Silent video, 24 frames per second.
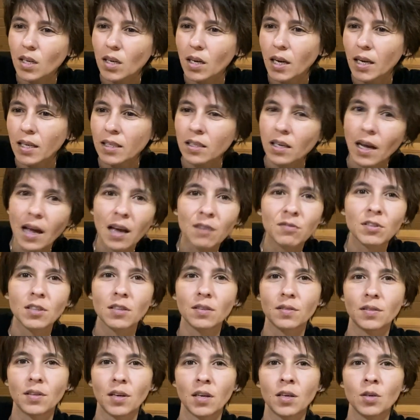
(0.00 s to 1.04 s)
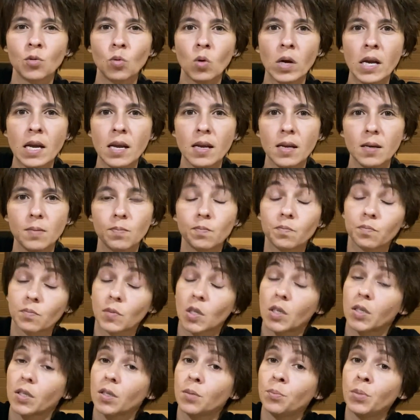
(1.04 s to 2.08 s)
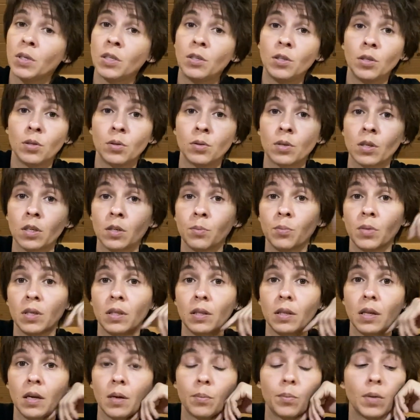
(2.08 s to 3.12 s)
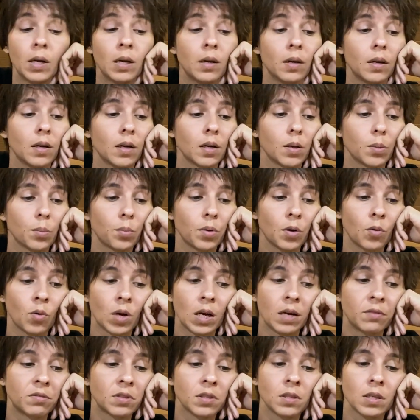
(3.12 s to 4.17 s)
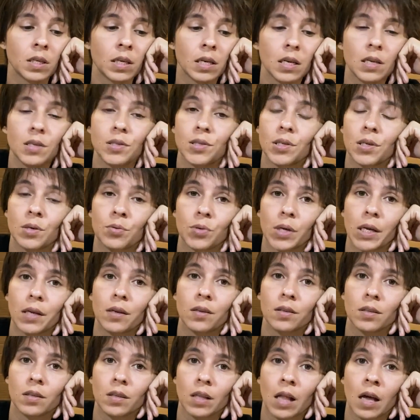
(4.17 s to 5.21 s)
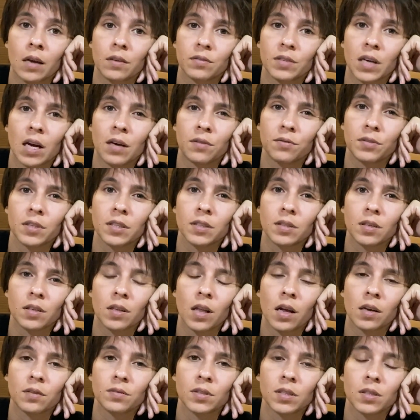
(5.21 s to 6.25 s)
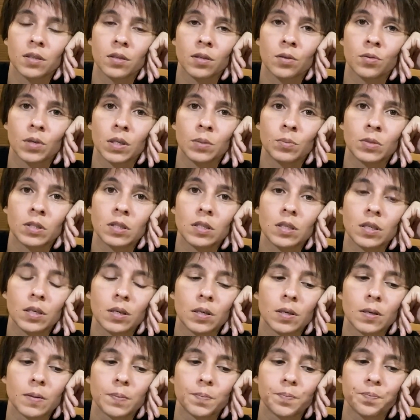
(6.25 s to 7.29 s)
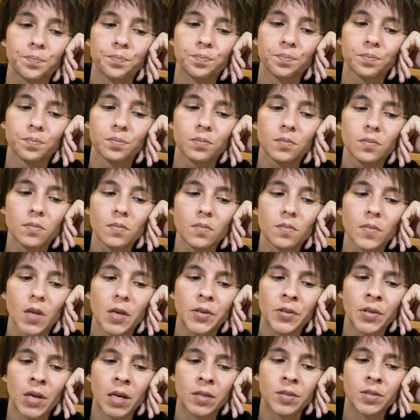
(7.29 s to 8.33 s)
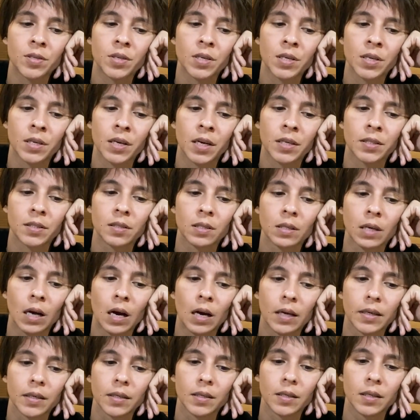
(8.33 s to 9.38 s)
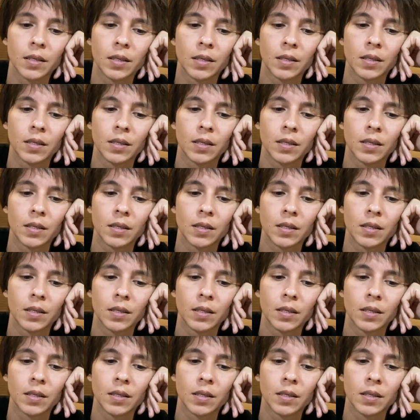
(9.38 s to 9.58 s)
kind of have it their way. Could have been you, could have been them. But whatever the case, it created a lot of conflict, a lot of disagreements here. Not seeing eye to eye,